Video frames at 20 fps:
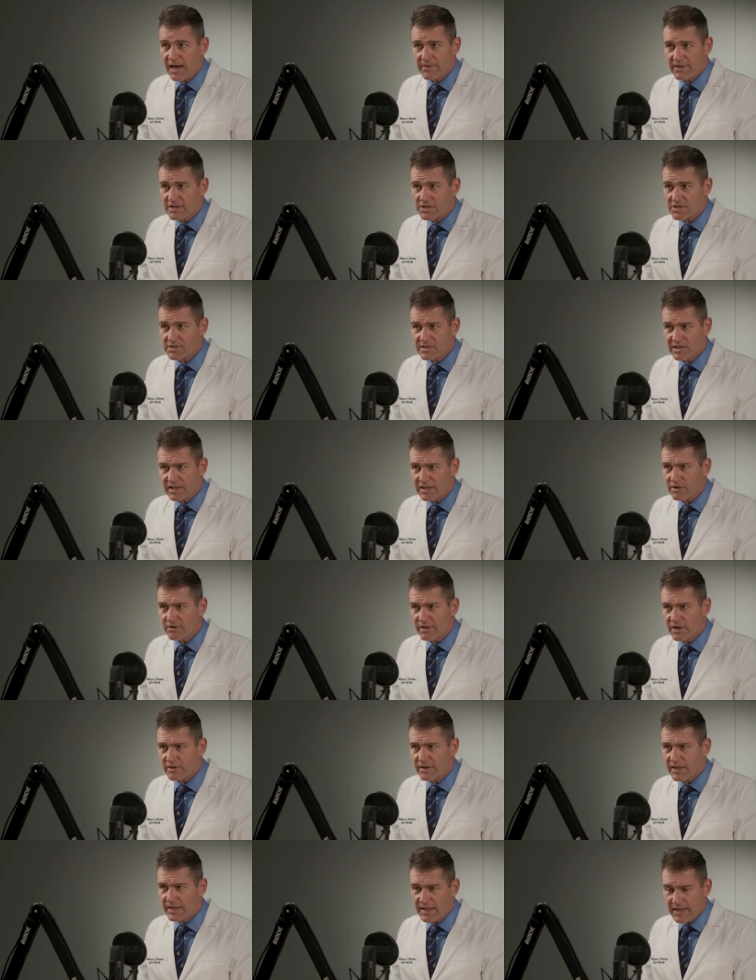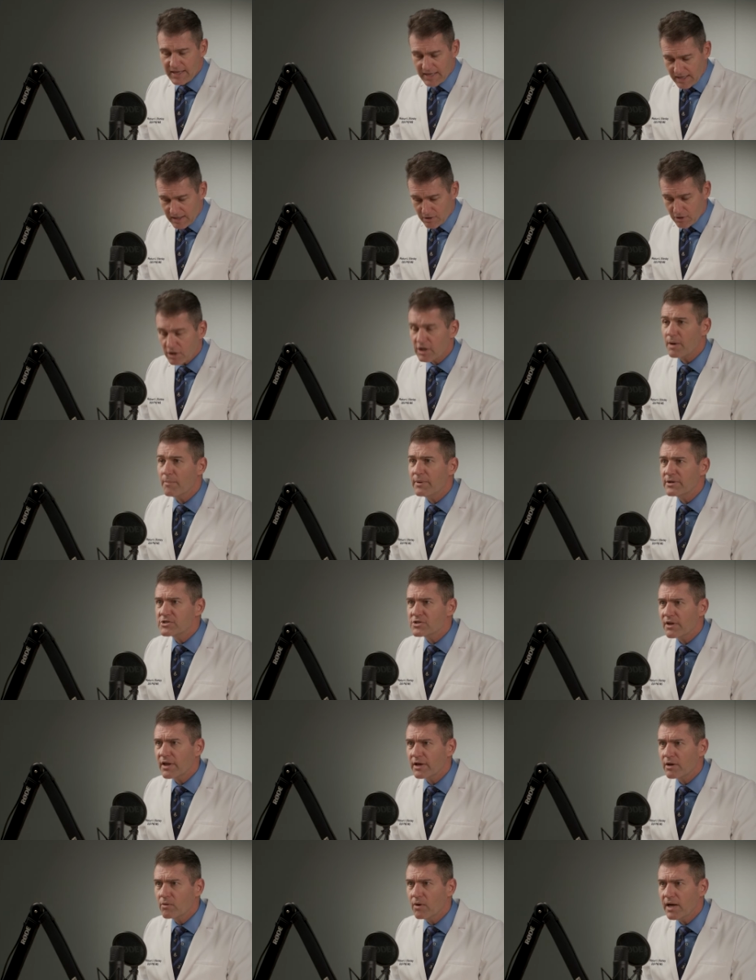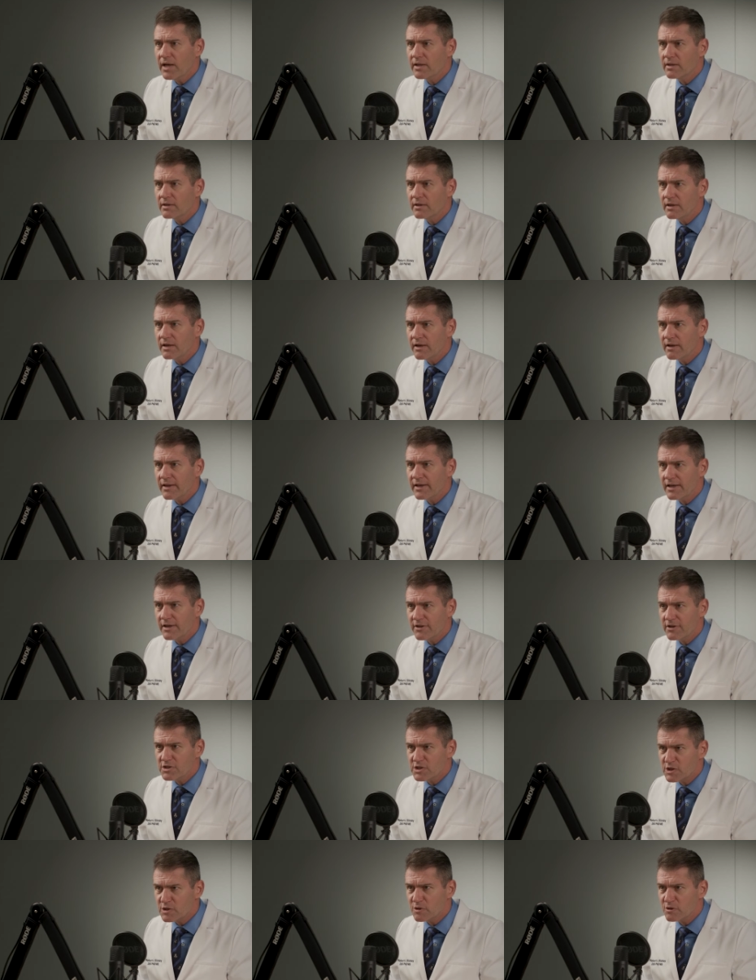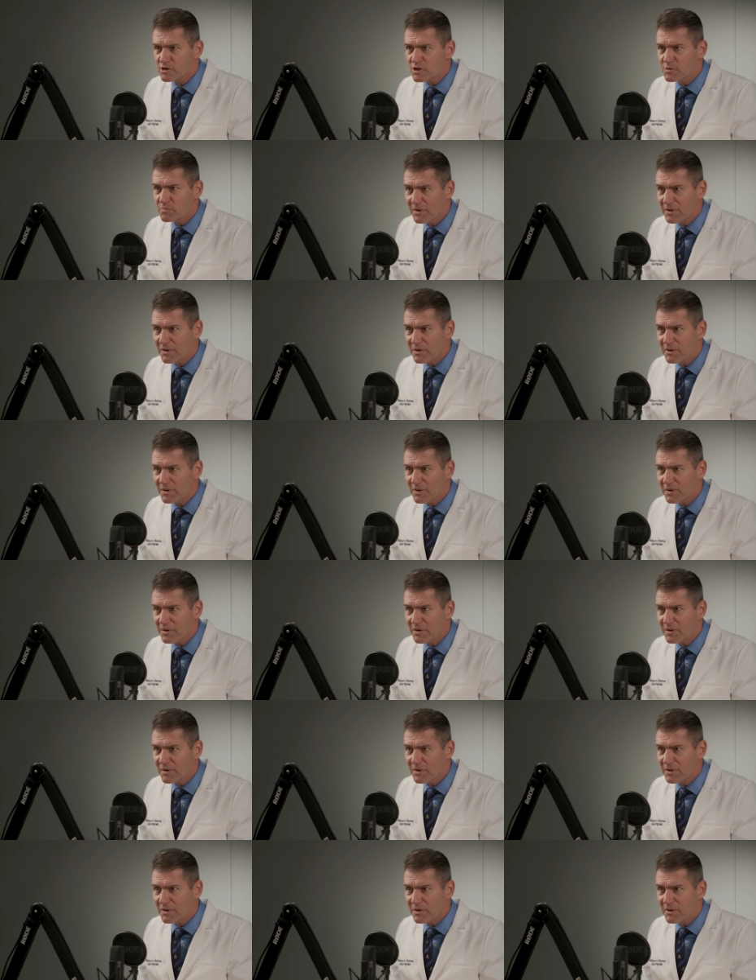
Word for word: and they just linger there, and then they kind of look up at you like, "What?" You know, like, and they're still